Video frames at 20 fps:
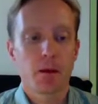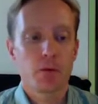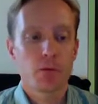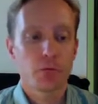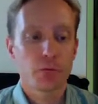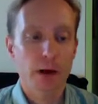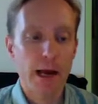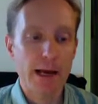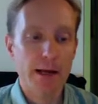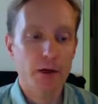
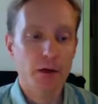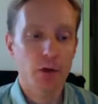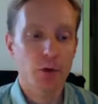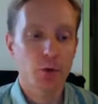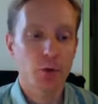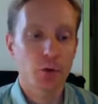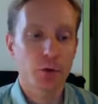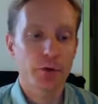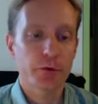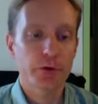radical
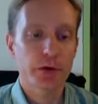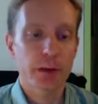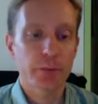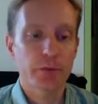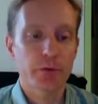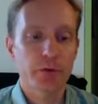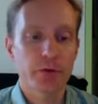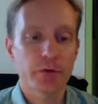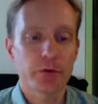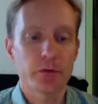moral
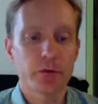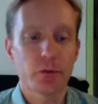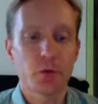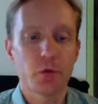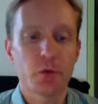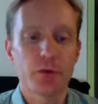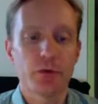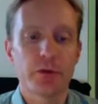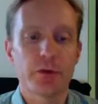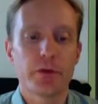skepticism
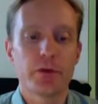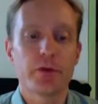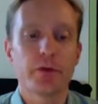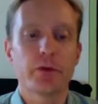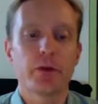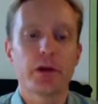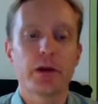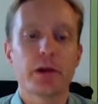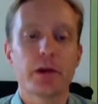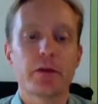holds that the
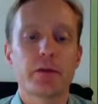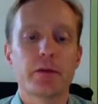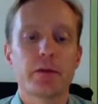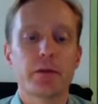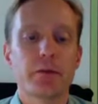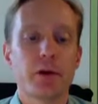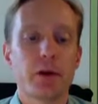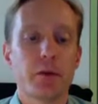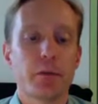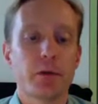study and the
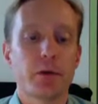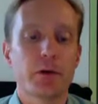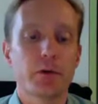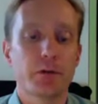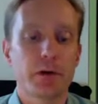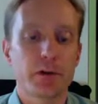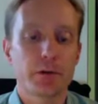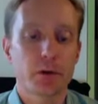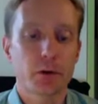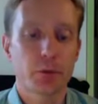development of
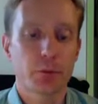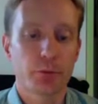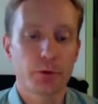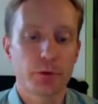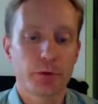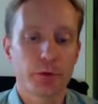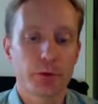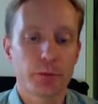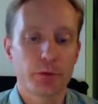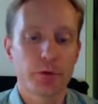ethical
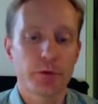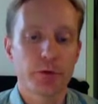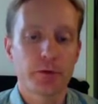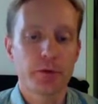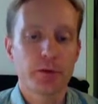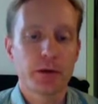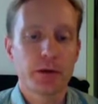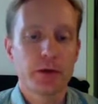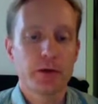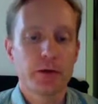principles
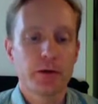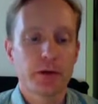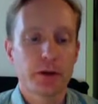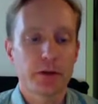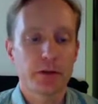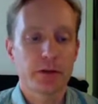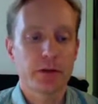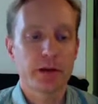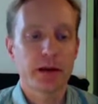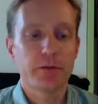
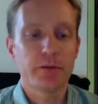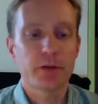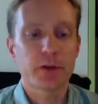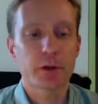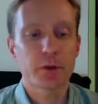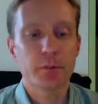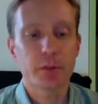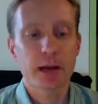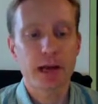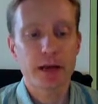doesn't have the
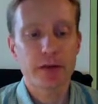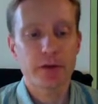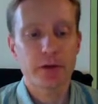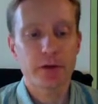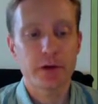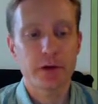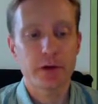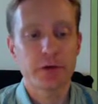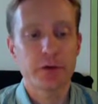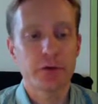
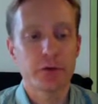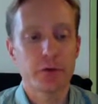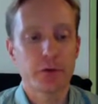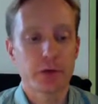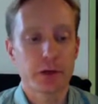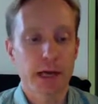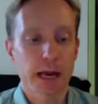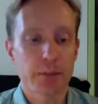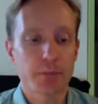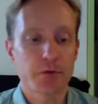capacity to
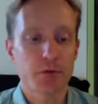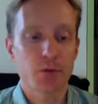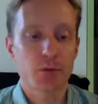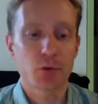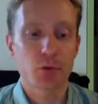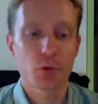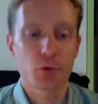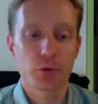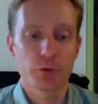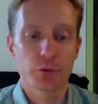capture
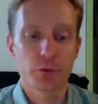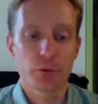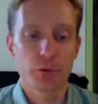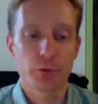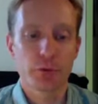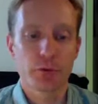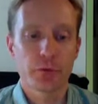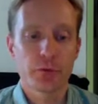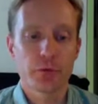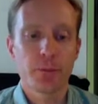moral
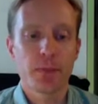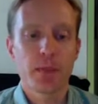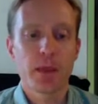truths